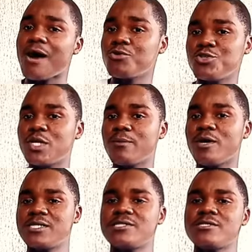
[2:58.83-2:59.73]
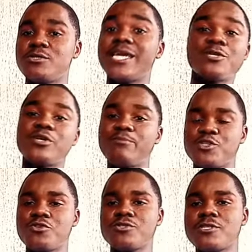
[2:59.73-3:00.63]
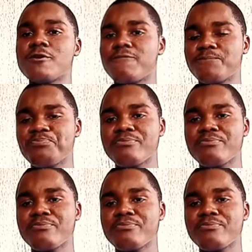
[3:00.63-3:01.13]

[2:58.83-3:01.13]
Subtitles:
How do you go about it? You can create pictures yourself.